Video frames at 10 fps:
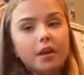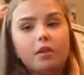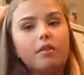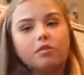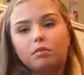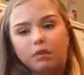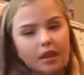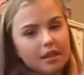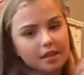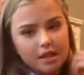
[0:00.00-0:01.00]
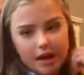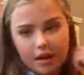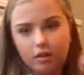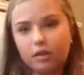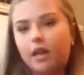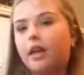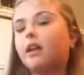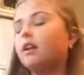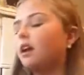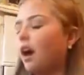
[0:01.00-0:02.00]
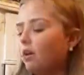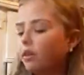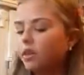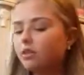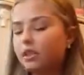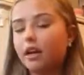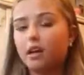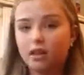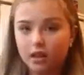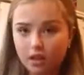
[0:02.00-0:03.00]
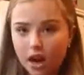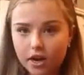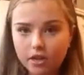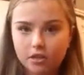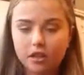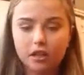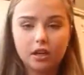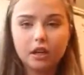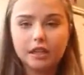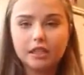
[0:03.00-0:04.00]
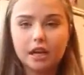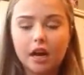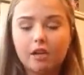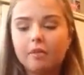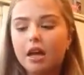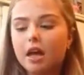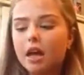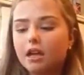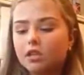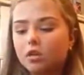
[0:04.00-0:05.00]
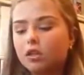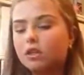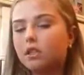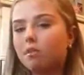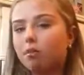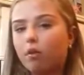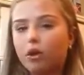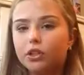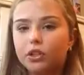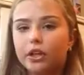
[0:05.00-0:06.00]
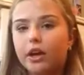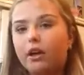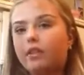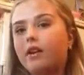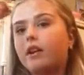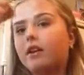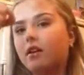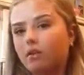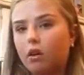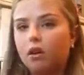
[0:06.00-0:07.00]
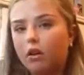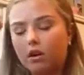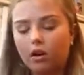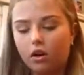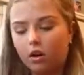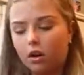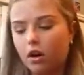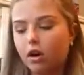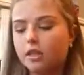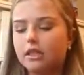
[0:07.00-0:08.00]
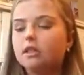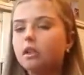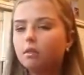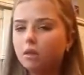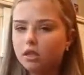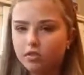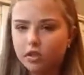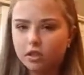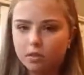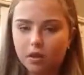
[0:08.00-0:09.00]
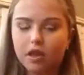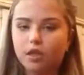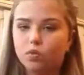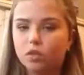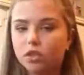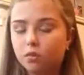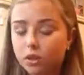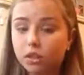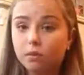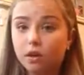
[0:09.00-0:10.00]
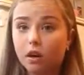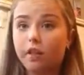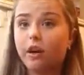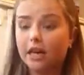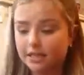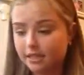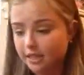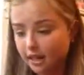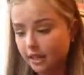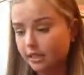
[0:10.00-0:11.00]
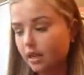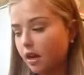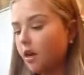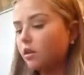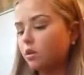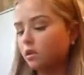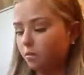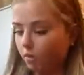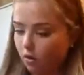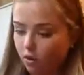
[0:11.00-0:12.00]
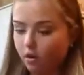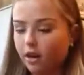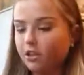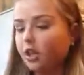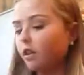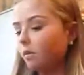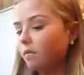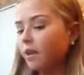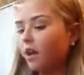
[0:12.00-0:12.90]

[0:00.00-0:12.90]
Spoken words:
you have to blend it out. I would use I use a little at a time and sort of just brush it and then go harder and harder and harder because it's a little more difficult to blend because once you put it on there, it stays. So it's prolong wear eyeshadow.